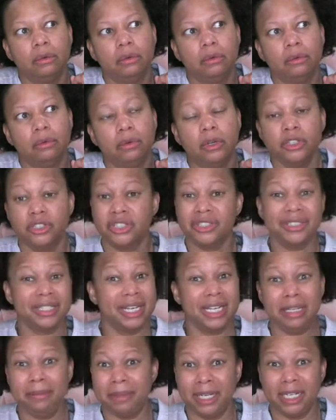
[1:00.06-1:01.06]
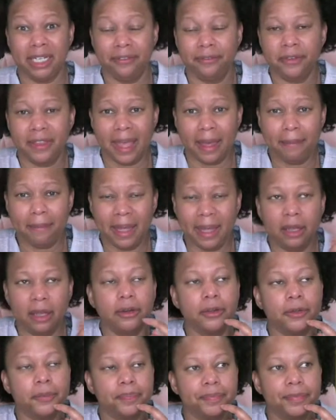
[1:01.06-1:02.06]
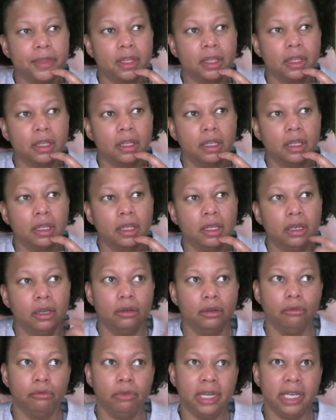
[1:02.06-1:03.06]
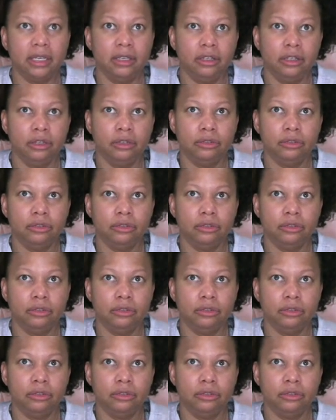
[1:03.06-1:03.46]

or just anybody for that matter, when you